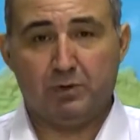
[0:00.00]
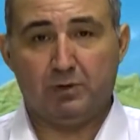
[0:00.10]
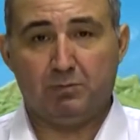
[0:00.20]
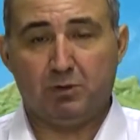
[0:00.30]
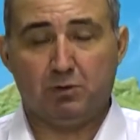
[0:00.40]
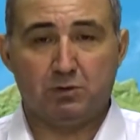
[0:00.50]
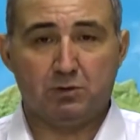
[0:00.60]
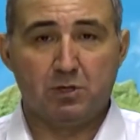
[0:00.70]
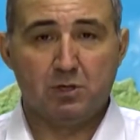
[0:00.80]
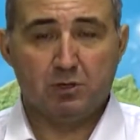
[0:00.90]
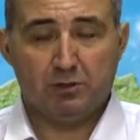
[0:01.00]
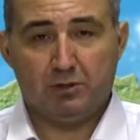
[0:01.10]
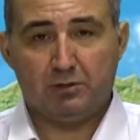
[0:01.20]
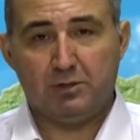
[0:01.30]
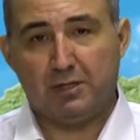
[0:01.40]
because
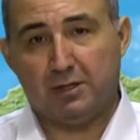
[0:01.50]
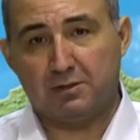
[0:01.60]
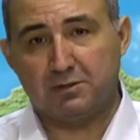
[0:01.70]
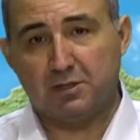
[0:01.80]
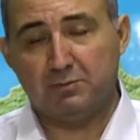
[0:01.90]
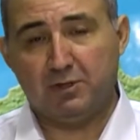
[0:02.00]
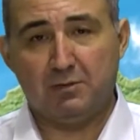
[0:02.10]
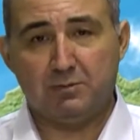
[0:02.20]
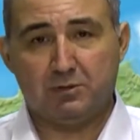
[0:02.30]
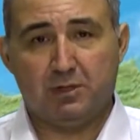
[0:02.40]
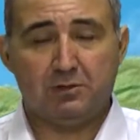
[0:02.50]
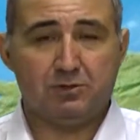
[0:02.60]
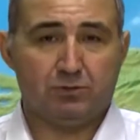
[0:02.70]
there are sometimes culture